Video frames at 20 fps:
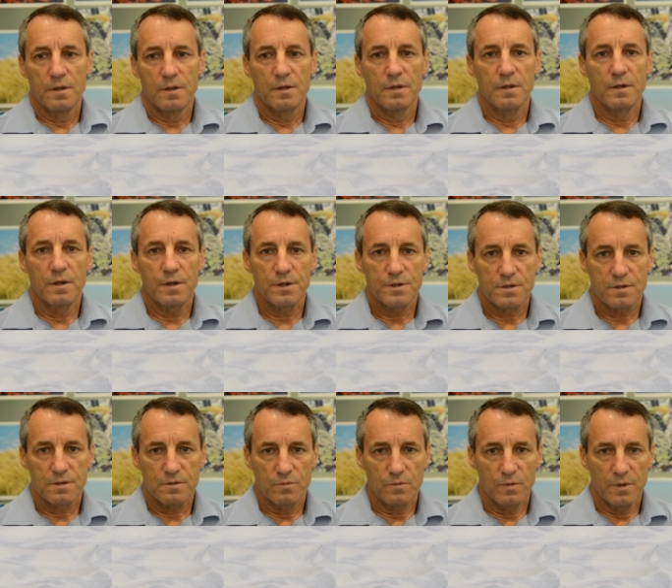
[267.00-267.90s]
The next
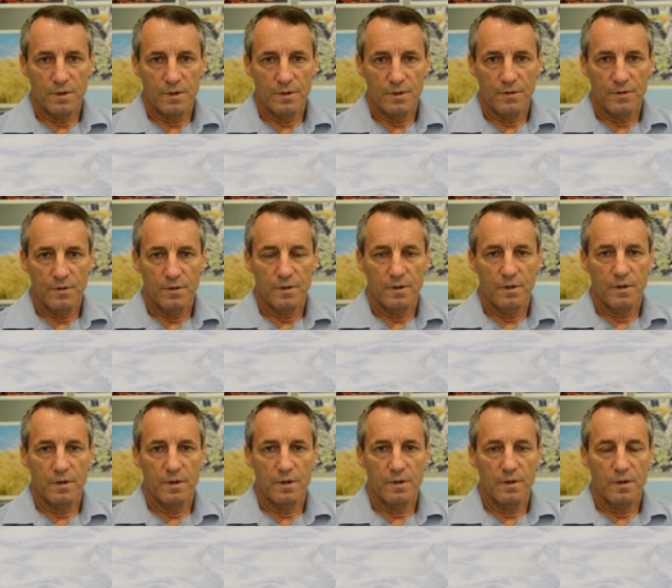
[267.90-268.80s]
one
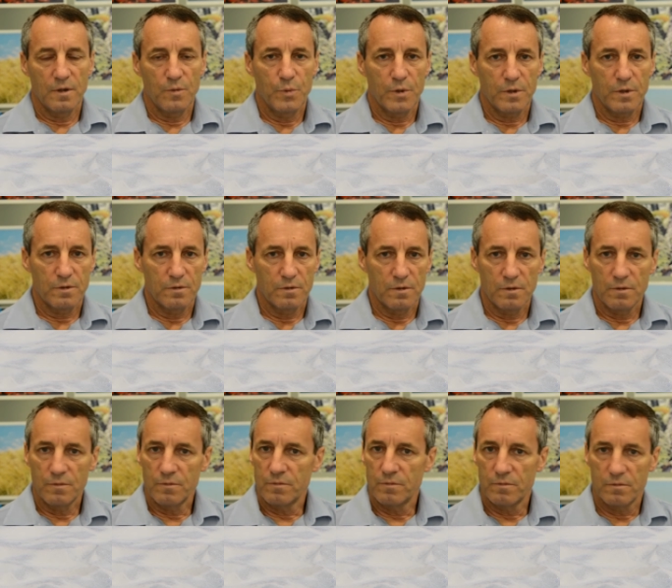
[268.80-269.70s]
uh, that I picked
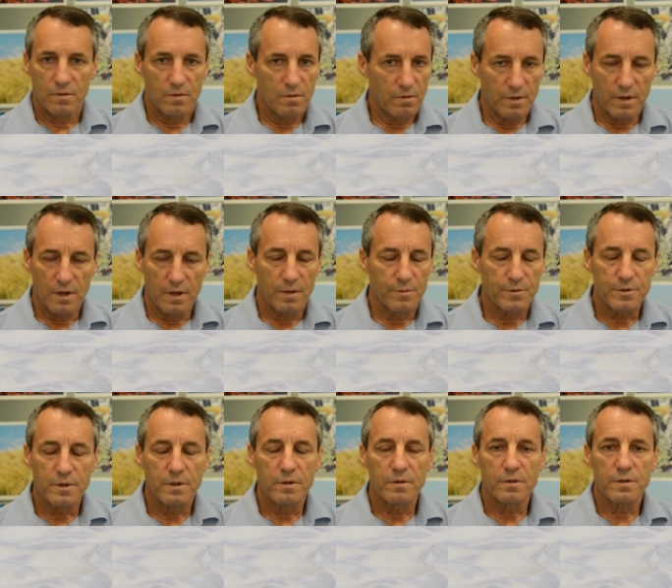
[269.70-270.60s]
on quite
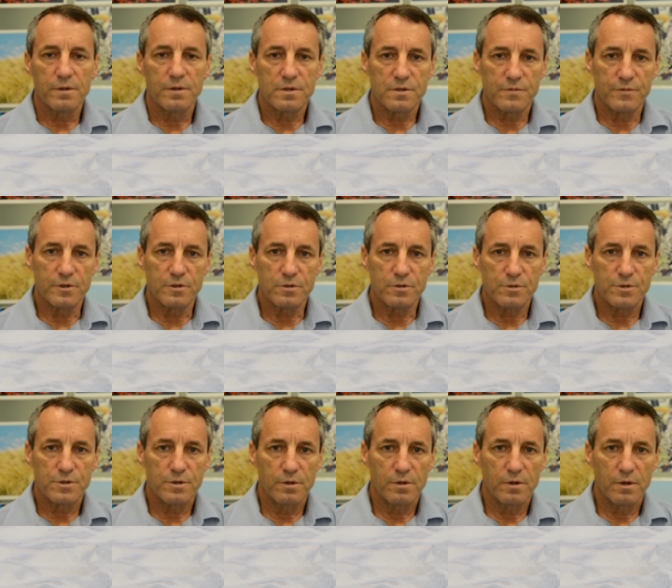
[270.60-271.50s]
arbitrarily is Visual
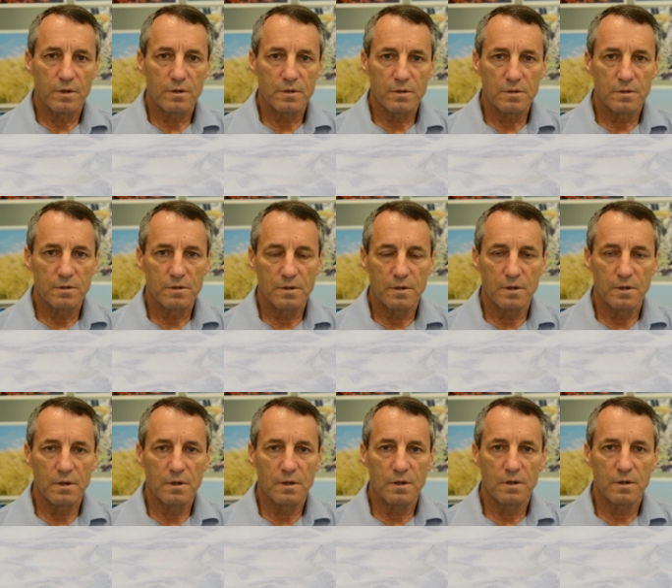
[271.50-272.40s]
Studio.
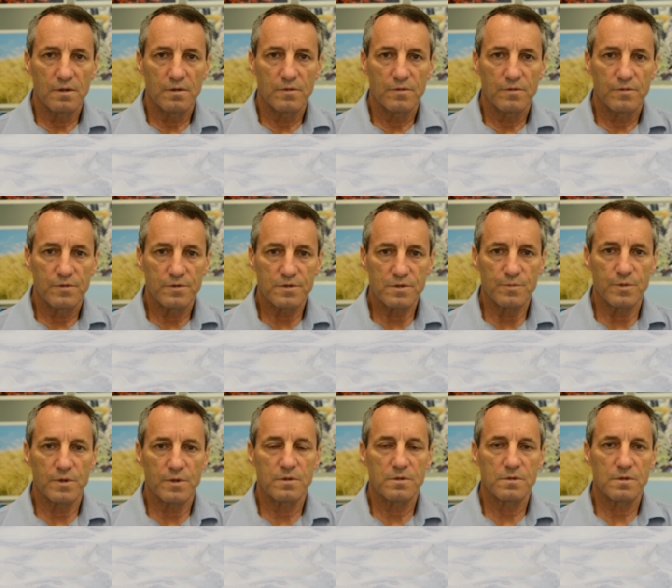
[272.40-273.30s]
Uh, this is
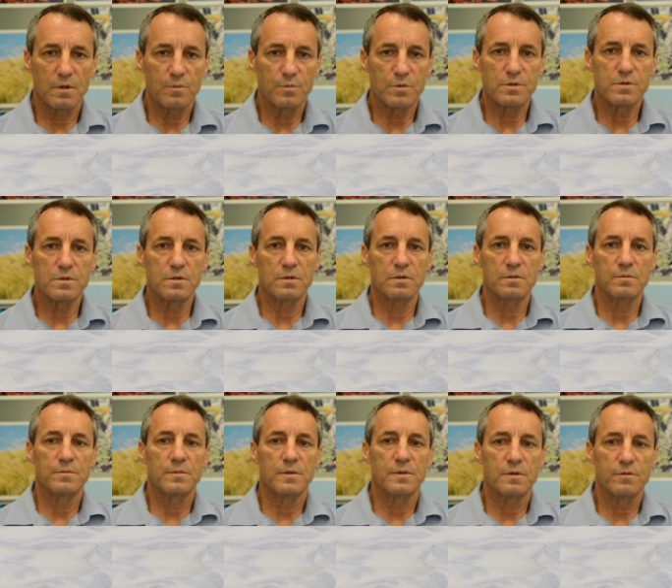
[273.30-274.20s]
because I
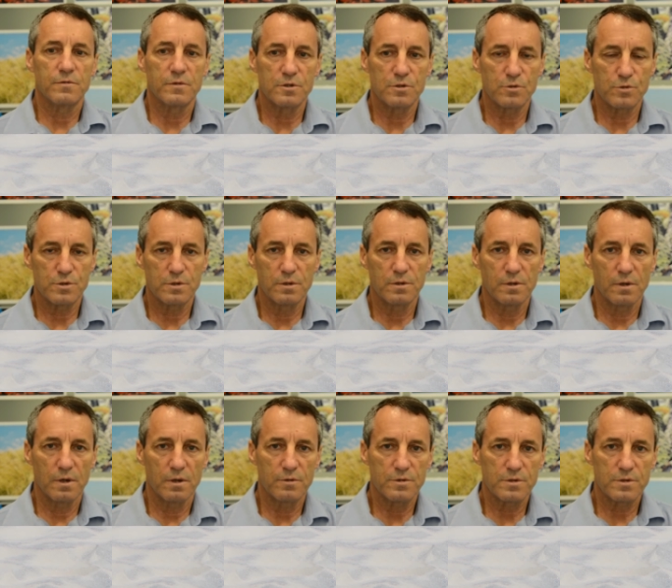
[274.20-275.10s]
presume that Visual
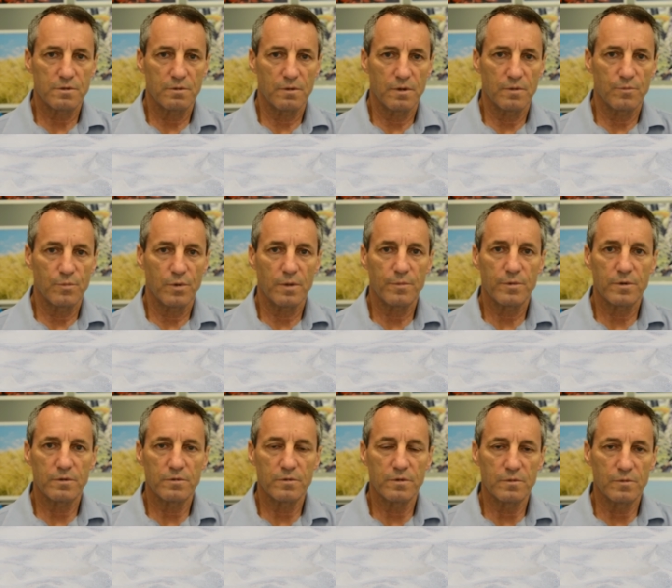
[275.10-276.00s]
Studio is quite
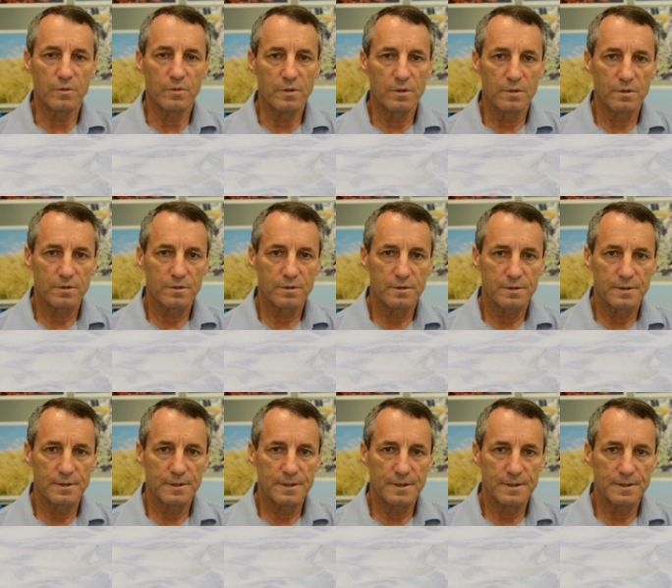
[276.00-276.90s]
popular in the world
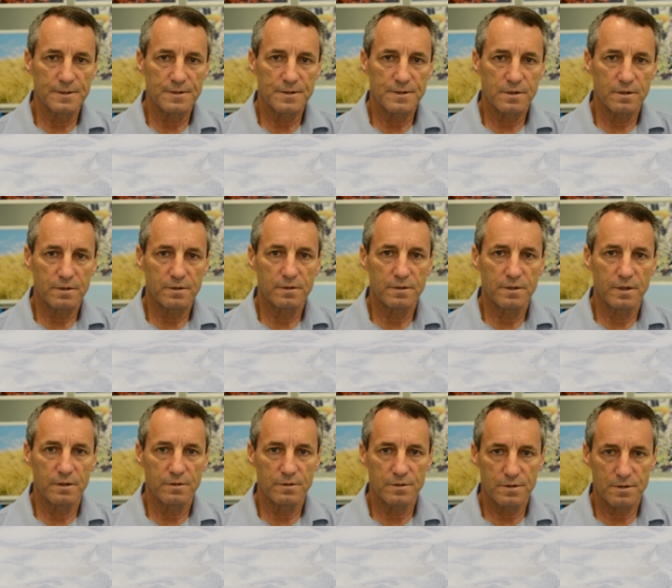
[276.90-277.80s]
and so
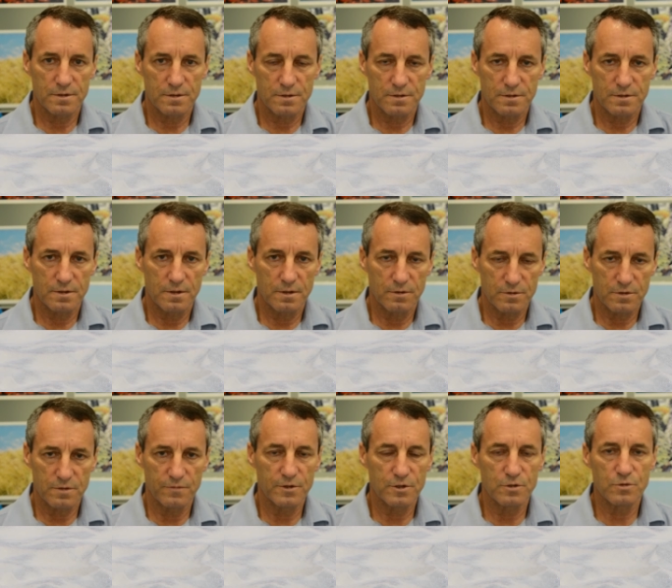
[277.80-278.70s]
here is, here is
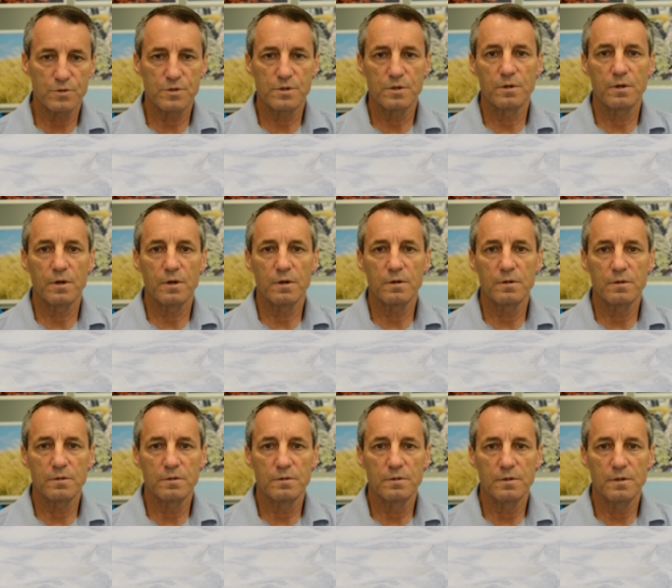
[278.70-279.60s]
the Visual Studio,
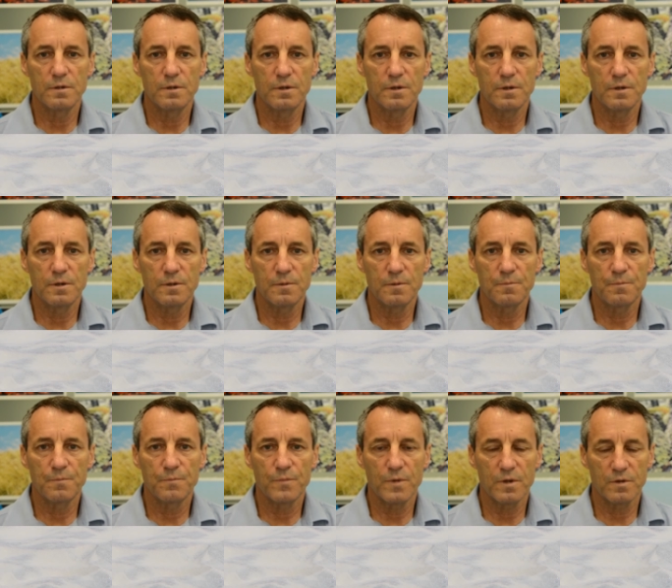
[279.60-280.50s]
um,
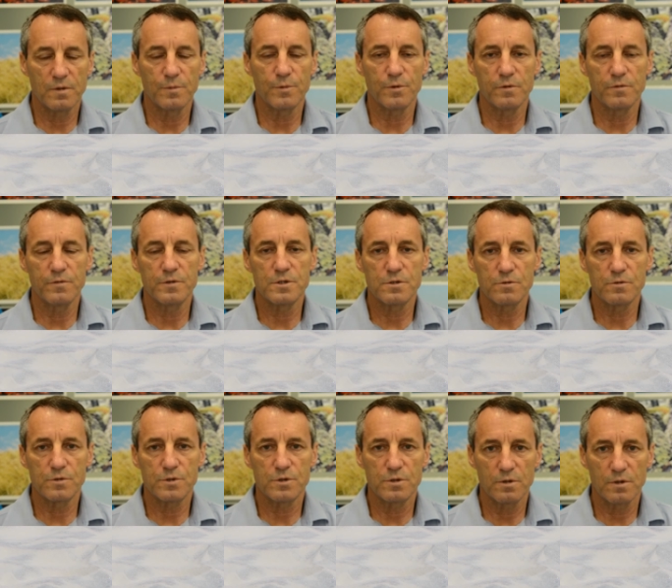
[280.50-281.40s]
a typical Visual
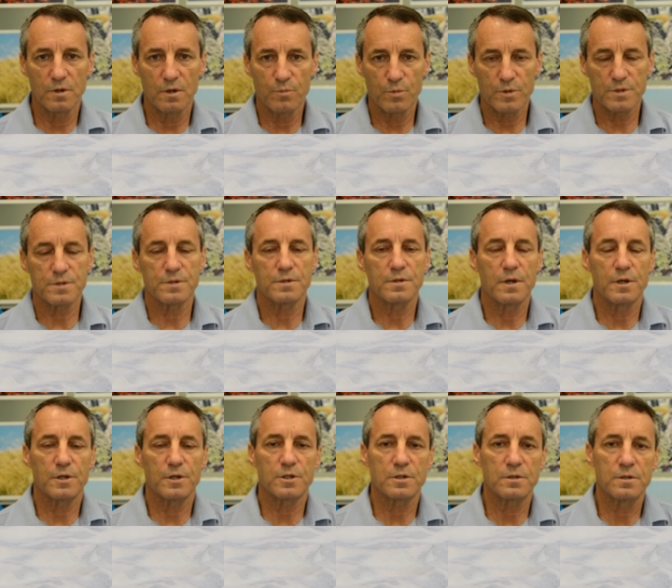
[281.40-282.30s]
Studio
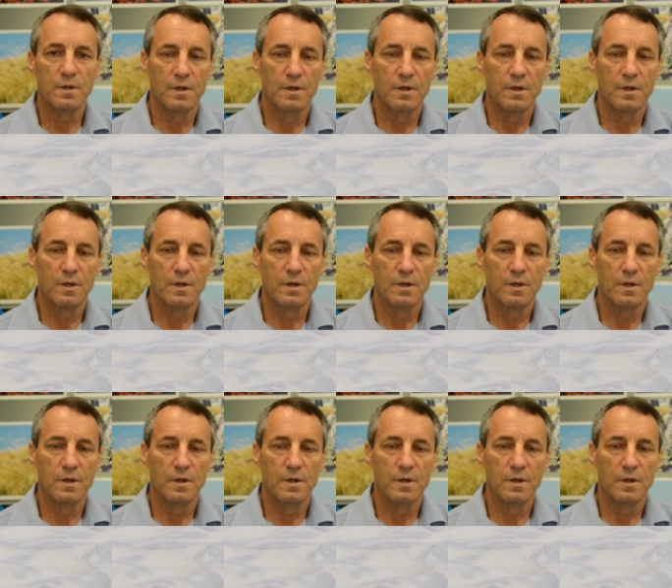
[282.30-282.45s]
presentation.